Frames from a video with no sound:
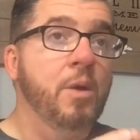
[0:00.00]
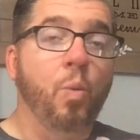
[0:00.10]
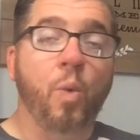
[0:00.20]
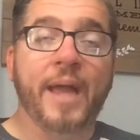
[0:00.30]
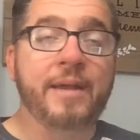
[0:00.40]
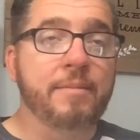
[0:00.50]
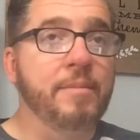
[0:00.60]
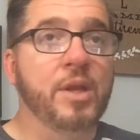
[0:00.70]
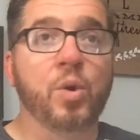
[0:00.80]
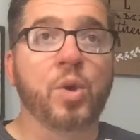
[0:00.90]
white
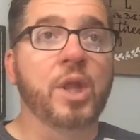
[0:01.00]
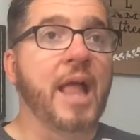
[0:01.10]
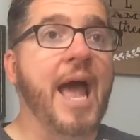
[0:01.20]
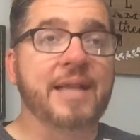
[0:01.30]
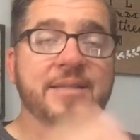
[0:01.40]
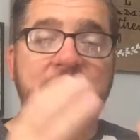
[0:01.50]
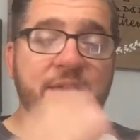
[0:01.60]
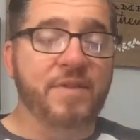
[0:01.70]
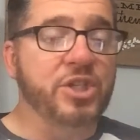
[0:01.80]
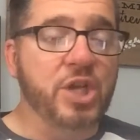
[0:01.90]
middle class
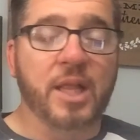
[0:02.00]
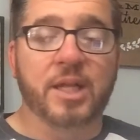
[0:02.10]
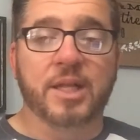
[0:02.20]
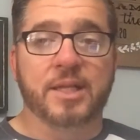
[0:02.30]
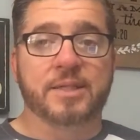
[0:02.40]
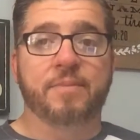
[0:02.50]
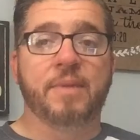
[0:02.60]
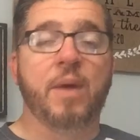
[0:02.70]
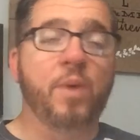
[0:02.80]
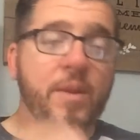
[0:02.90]

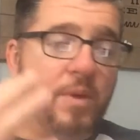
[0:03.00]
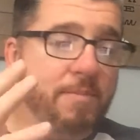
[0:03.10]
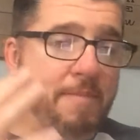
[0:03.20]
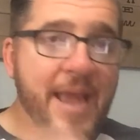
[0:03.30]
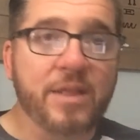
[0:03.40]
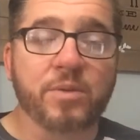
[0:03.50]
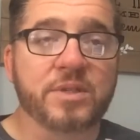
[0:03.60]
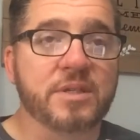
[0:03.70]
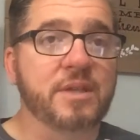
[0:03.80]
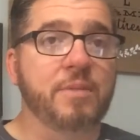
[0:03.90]
evangelicalism. We make
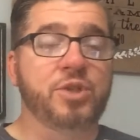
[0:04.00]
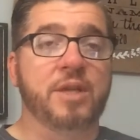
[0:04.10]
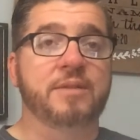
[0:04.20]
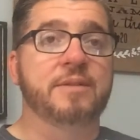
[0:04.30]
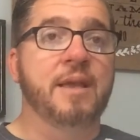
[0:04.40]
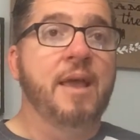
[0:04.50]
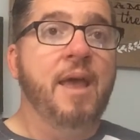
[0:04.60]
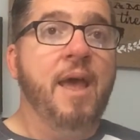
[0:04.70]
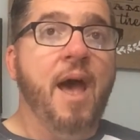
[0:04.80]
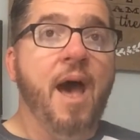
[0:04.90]
those assumptions.
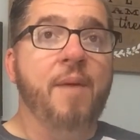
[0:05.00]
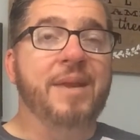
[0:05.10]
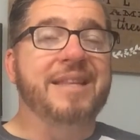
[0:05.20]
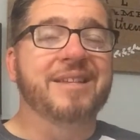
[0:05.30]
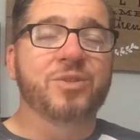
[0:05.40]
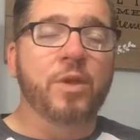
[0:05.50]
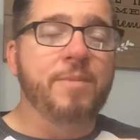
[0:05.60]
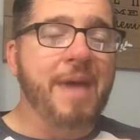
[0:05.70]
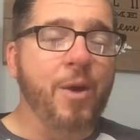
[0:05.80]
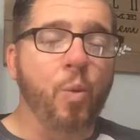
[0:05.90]
And it doesn't really
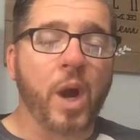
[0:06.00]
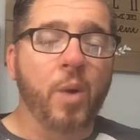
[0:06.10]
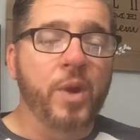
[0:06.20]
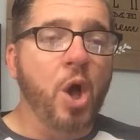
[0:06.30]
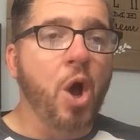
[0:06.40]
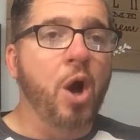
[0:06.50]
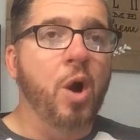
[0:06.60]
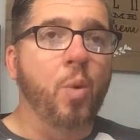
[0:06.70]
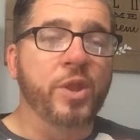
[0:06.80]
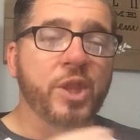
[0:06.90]
matter where we are
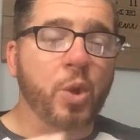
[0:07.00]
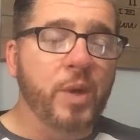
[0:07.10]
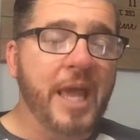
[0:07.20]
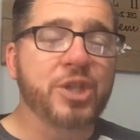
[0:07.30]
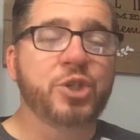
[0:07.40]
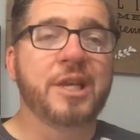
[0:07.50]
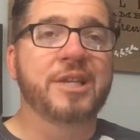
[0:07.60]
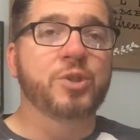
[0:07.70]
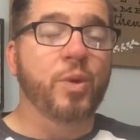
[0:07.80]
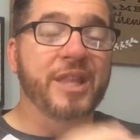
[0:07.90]
or what the location
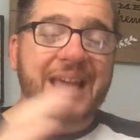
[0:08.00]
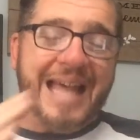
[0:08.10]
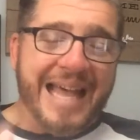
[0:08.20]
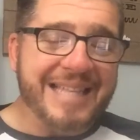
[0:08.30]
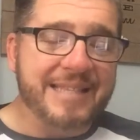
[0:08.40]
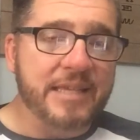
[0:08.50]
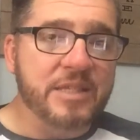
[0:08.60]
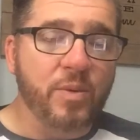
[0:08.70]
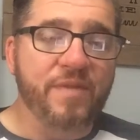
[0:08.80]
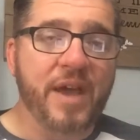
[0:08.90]
is or what the context
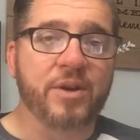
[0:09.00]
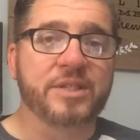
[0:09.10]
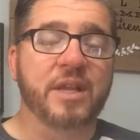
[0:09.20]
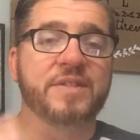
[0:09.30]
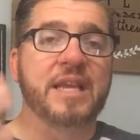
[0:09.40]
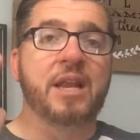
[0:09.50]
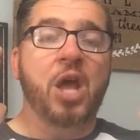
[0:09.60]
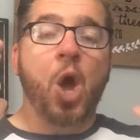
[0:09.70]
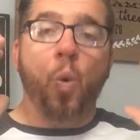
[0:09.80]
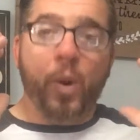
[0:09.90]
that we find ourselves in.
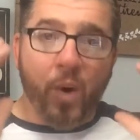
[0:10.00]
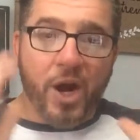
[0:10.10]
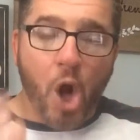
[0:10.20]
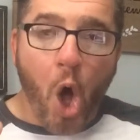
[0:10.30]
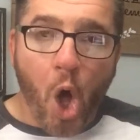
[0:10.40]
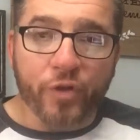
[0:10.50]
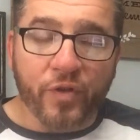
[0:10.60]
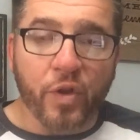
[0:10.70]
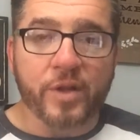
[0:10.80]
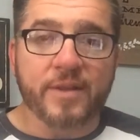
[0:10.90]
We want it all
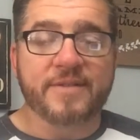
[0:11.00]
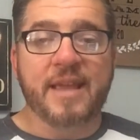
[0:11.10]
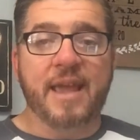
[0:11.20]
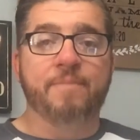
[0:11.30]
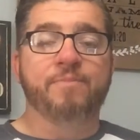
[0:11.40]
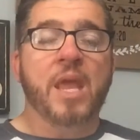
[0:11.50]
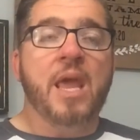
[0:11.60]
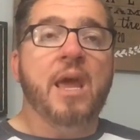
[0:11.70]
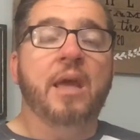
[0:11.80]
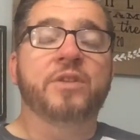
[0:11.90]
to look the same.
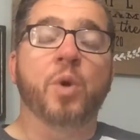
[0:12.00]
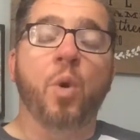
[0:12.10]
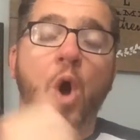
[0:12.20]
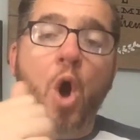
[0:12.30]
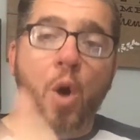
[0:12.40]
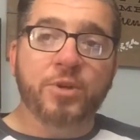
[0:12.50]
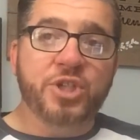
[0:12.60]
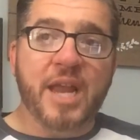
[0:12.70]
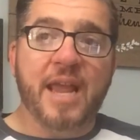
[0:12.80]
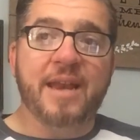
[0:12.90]
And so
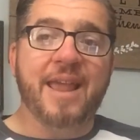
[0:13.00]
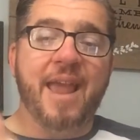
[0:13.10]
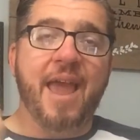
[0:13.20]
homogeneity